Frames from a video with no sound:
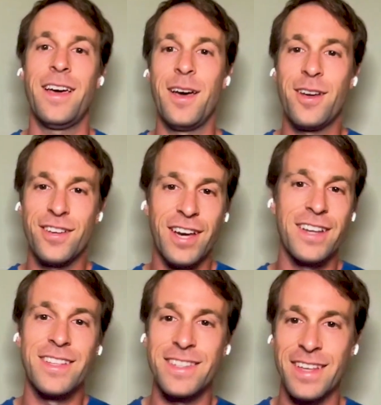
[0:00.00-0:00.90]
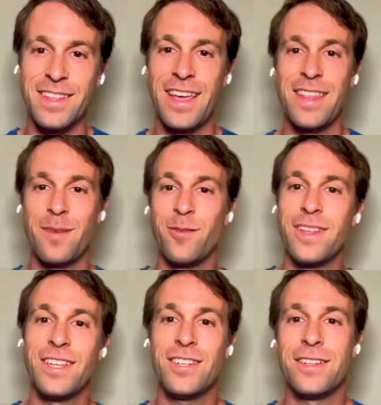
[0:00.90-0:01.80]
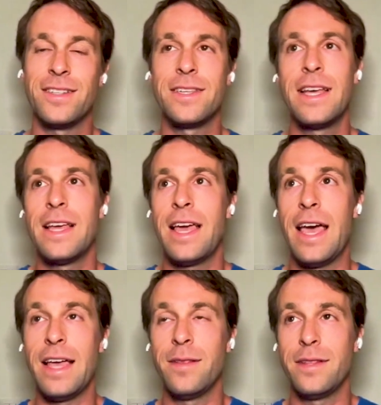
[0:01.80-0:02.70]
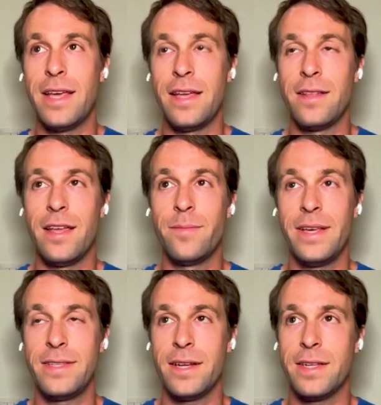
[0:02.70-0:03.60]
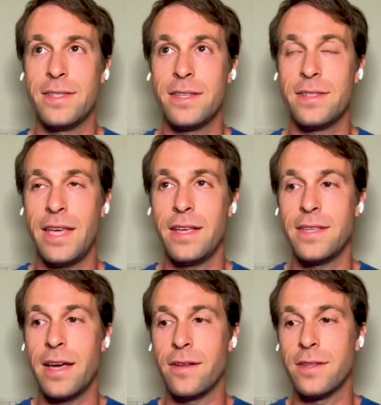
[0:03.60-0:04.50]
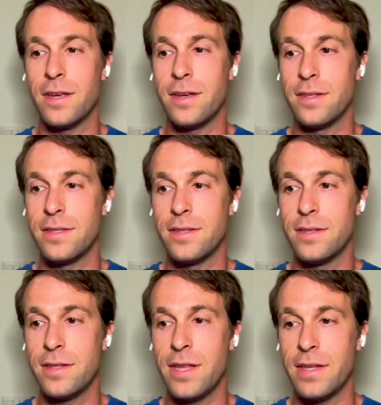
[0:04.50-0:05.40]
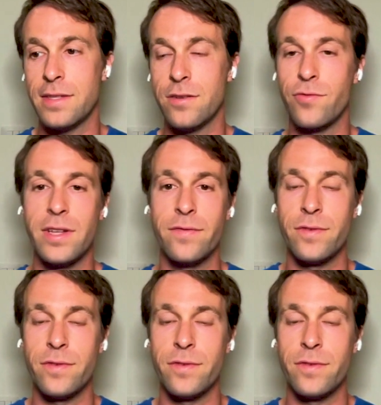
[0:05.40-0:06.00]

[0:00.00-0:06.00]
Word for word: uh, guns and and ammunitions and and and basically take down uh, like the grid for